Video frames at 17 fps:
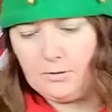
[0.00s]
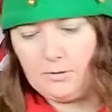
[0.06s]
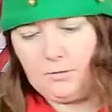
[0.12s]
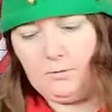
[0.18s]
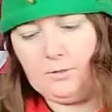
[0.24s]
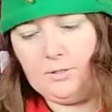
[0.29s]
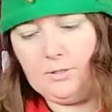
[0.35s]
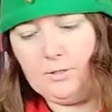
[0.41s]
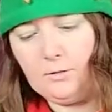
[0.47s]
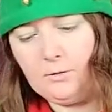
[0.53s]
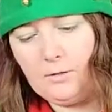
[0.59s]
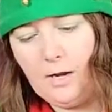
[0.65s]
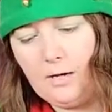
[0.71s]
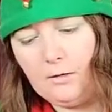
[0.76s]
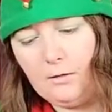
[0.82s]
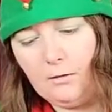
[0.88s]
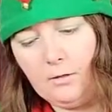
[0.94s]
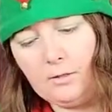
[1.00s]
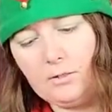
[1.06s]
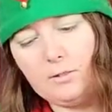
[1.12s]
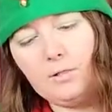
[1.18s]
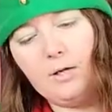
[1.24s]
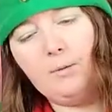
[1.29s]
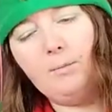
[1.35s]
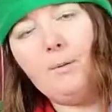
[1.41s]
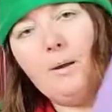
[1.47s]
So it still kind of looks
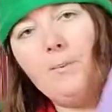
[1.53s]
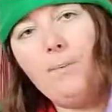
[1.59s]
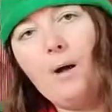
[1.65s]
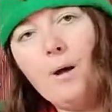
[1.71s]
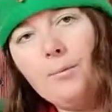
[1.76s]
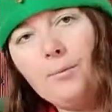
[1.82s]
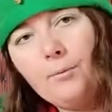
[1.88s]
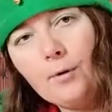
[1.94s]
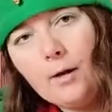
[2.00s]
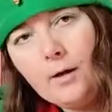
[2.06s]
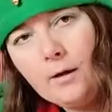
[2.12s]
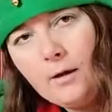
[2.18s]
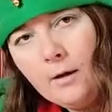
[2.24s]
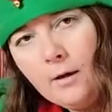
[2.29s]
like my palm print.